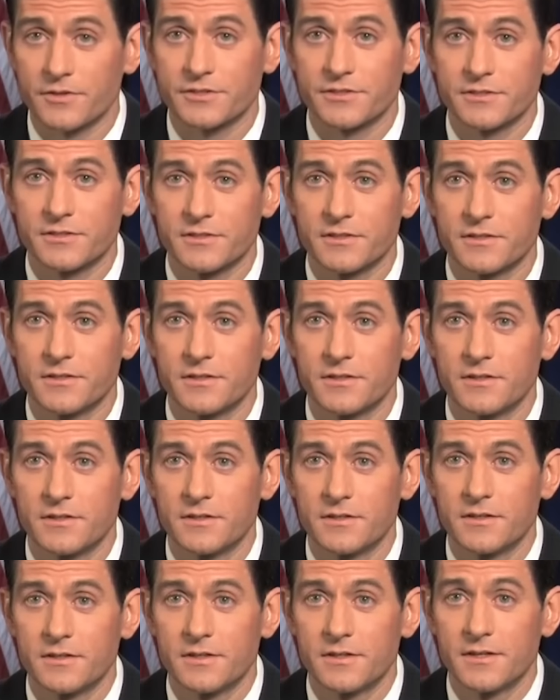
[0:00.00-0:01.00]
Capitol
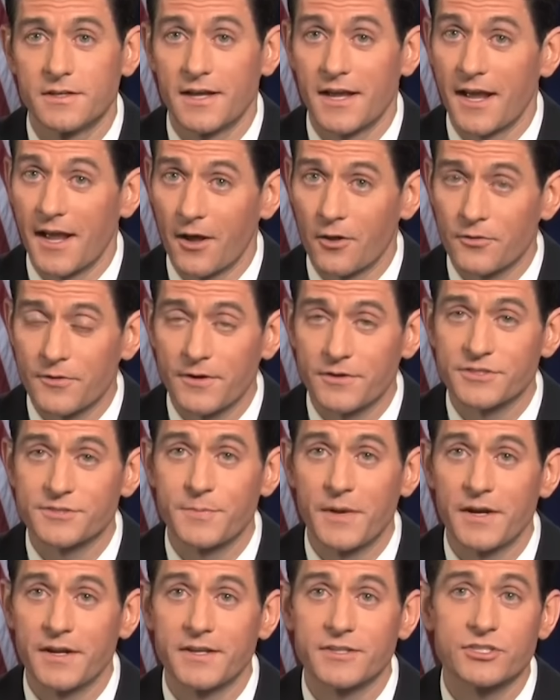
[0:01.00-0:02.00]
Hill conservatives
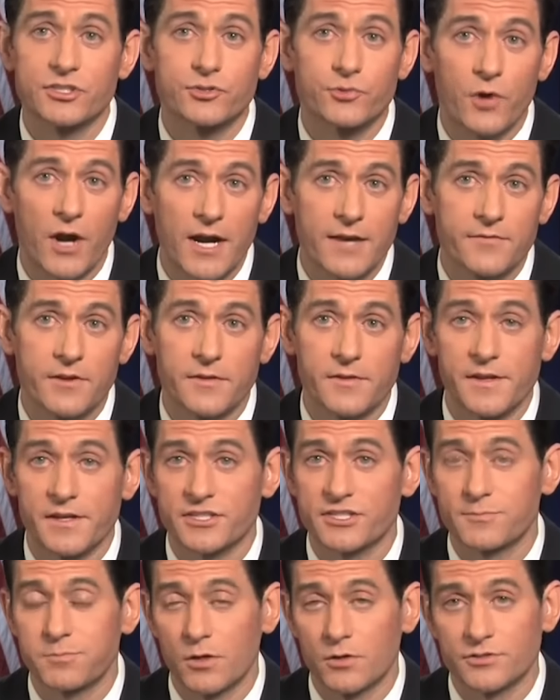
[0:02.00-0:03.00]
ran out of
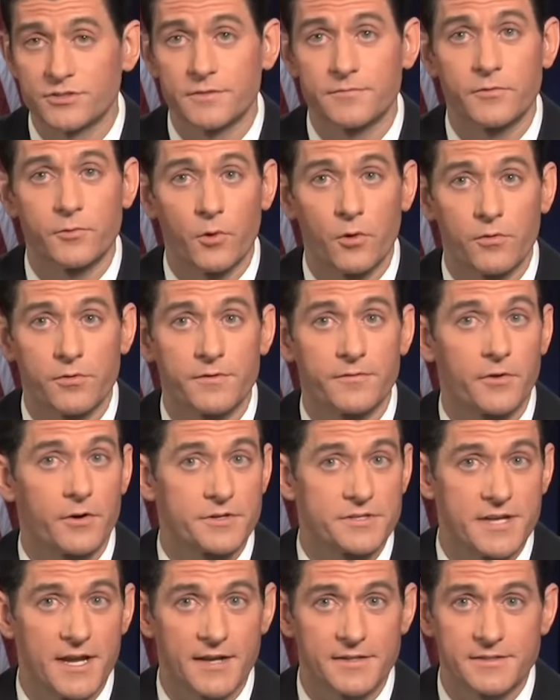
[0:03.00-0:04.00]
gas when it came time
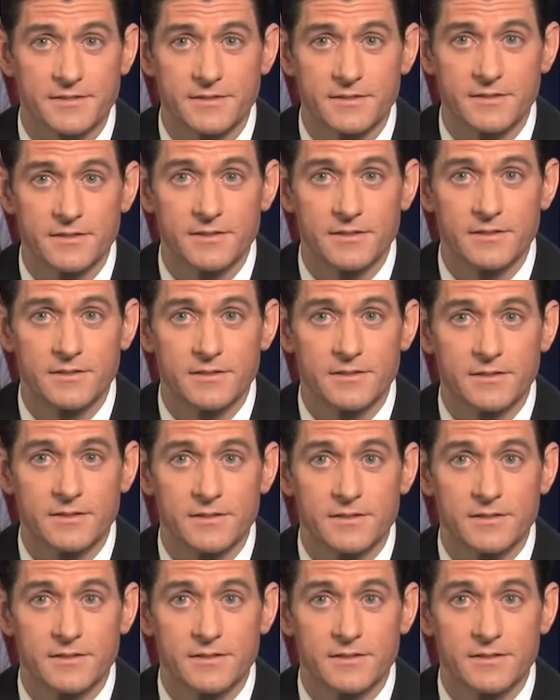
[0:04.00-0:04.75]
to block Ryan.